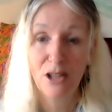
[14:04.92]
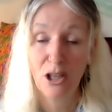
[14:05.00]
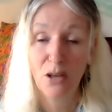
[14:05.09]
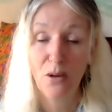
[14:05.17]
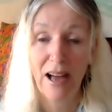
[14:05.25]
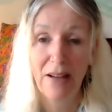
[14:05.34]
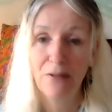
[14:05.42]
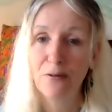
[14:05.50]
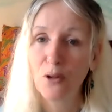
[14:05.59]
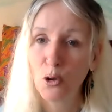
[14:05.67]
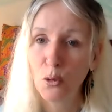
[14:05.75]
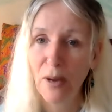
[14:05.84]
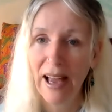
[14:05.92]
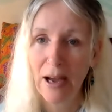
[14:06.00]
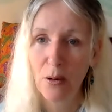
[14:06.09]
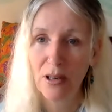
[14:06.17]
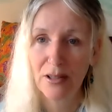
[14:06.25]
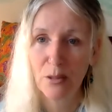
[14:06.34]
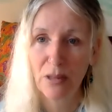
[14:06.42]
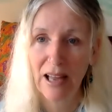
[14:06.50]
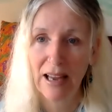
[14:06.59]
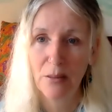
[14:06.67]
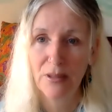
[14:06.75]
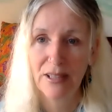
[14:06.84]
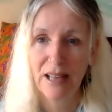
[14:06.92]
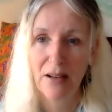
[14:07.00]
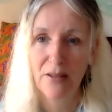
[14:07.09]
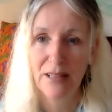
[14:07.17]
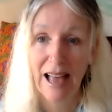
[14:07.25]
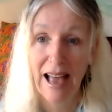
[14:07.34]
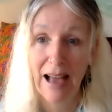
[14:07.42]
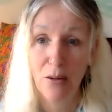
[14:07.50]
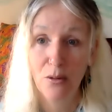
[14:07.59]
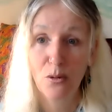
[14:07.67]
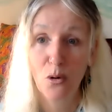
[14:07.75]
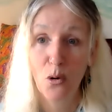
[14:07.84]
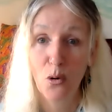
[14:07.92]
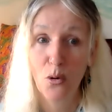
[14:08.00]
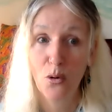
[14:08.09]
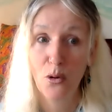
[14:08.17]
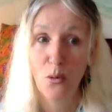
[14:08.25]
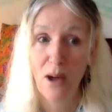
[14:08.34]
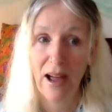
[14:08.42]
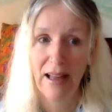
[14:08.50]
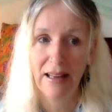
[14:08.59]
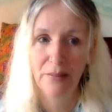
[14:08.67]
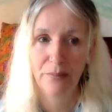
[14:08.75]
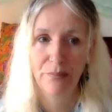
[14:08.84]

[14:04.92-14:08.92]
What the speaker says: two have full power to play themselves out all the way.